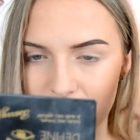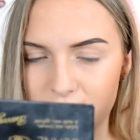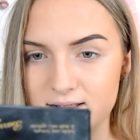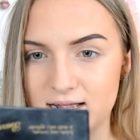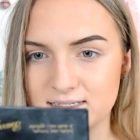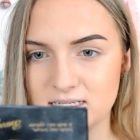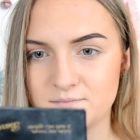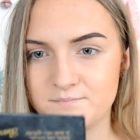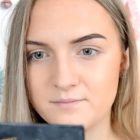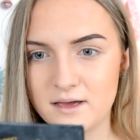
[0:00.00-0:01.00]
I think that's as
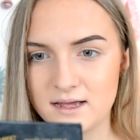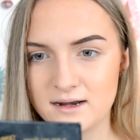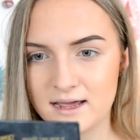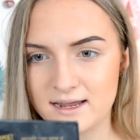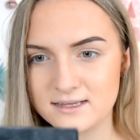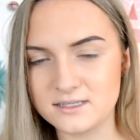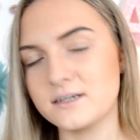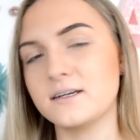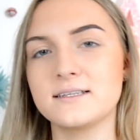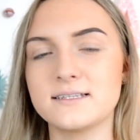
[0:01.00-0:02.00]

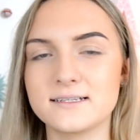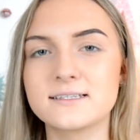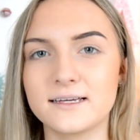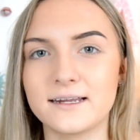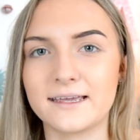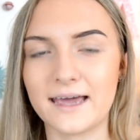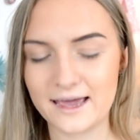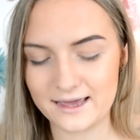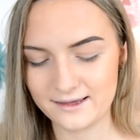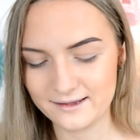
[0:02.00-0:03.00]
good as it's gonna get.
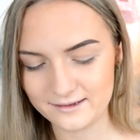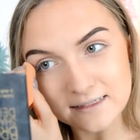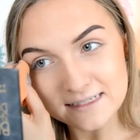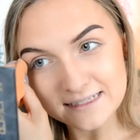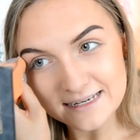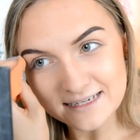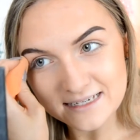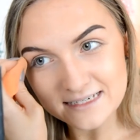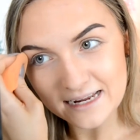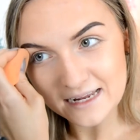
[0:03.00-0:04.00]
This is
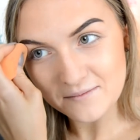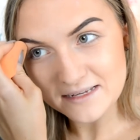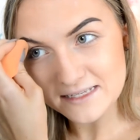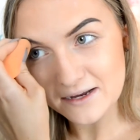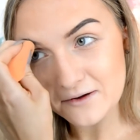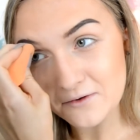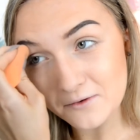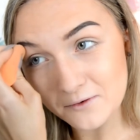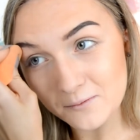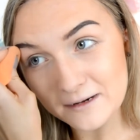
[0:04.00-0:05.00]
literally taking me so long.
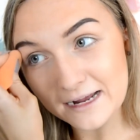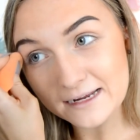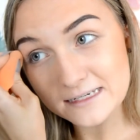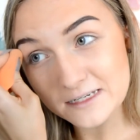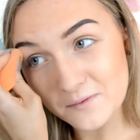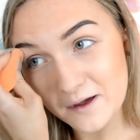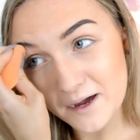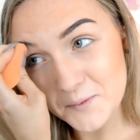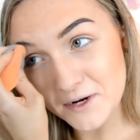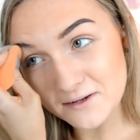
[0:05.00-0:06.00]
Normally I can do my
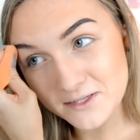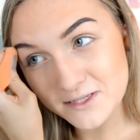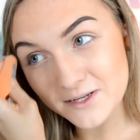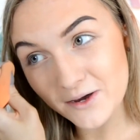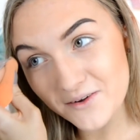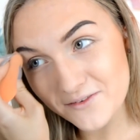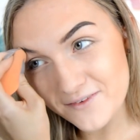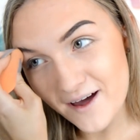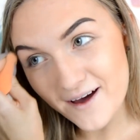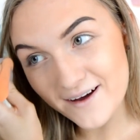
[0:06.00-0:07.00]
eyebrows so
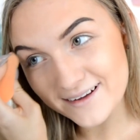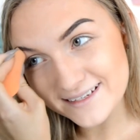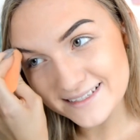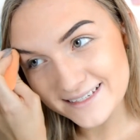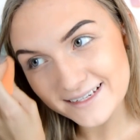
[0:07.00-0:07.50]
fast.